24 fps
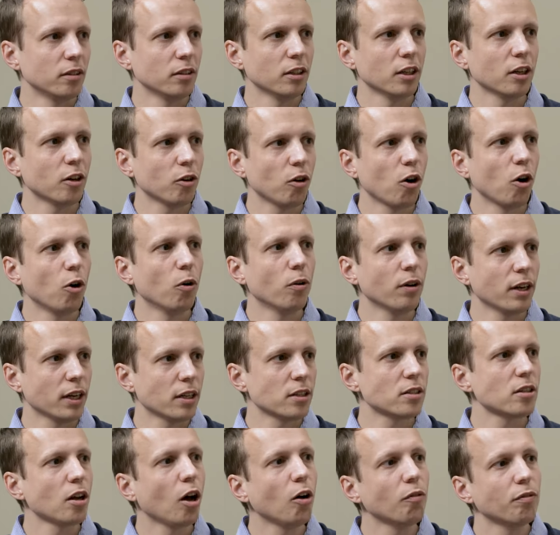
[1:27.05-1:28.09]
you know own
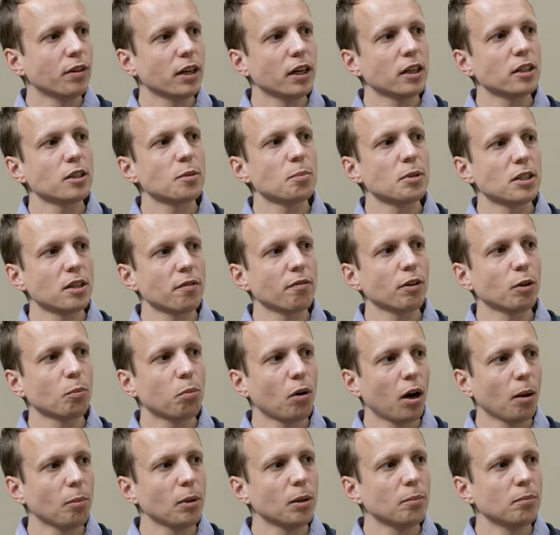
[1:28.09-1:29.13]
and solve their specific
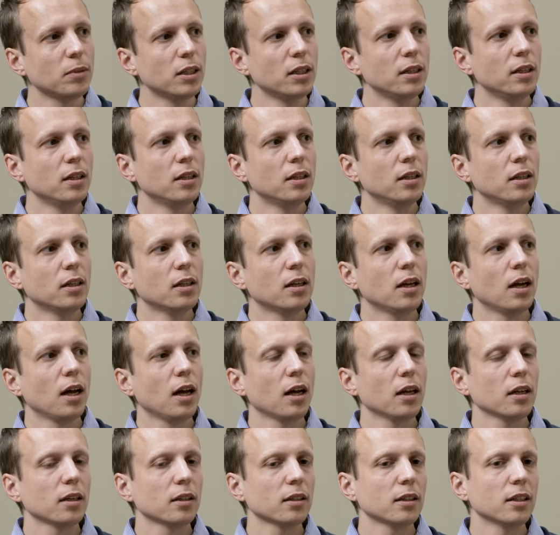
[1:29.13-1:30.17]
problem mm-hmm.
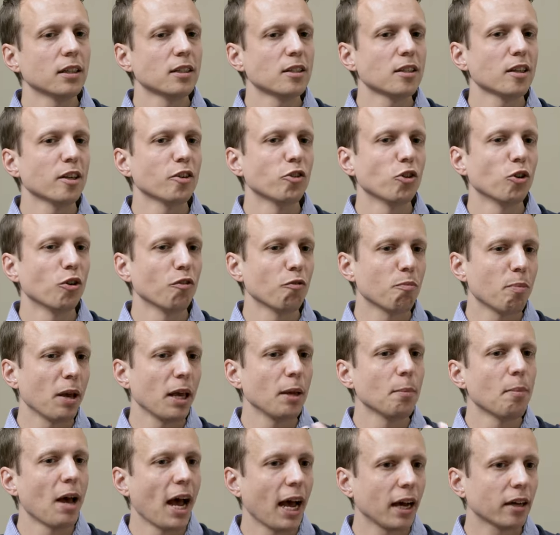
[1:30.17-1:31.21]
uh, is is sort of
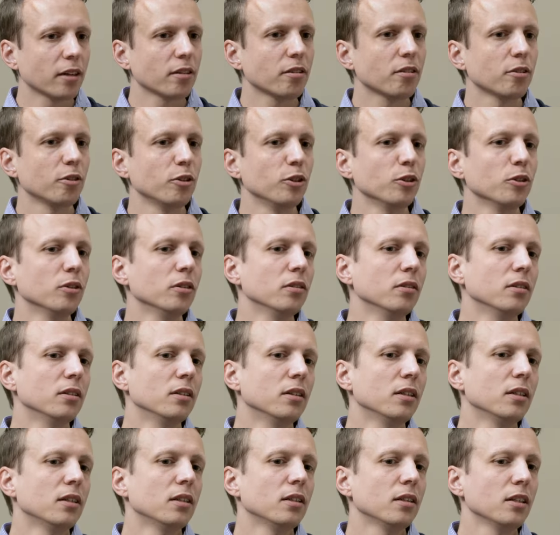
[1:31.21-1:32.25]
paid back through
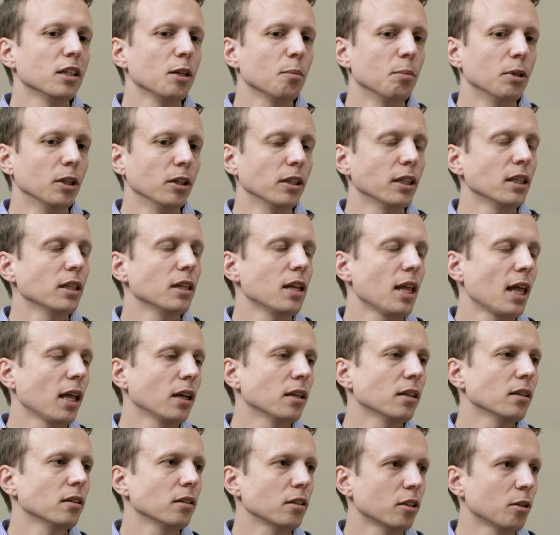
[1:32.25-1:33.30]
the ability to
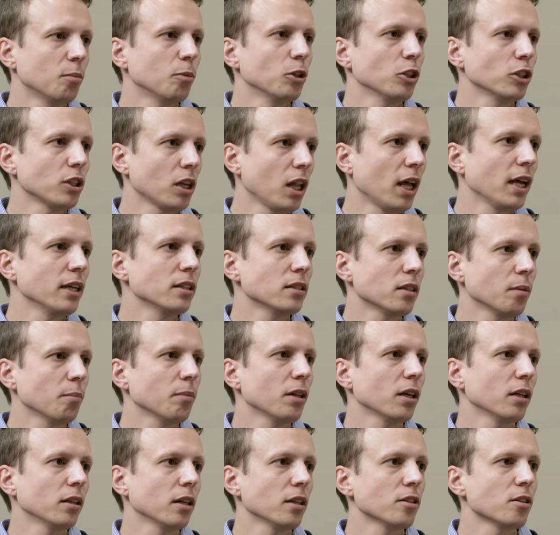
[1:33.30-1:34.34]
then commercialize
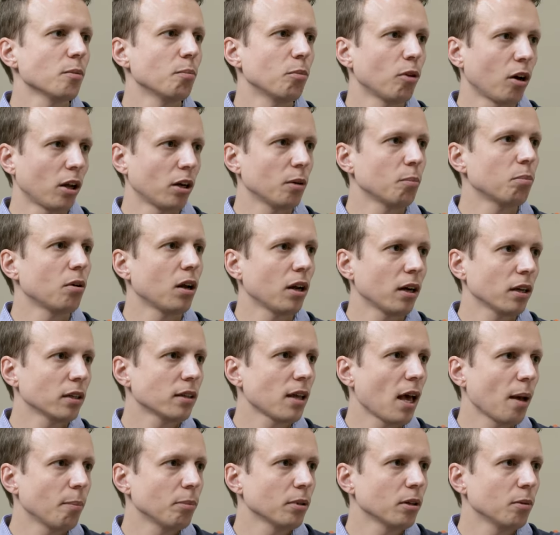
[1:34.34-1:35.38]
something that's a broader
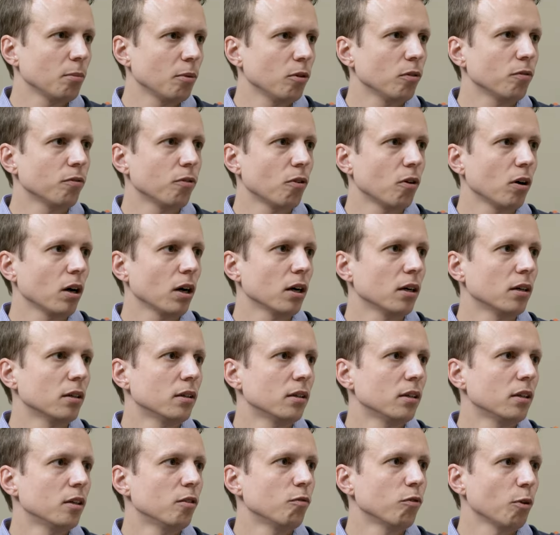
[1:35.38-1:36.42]
product applicable for
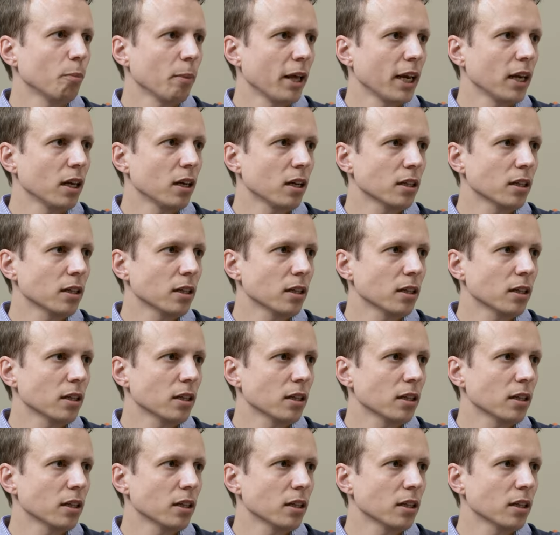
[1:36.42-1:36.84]
for many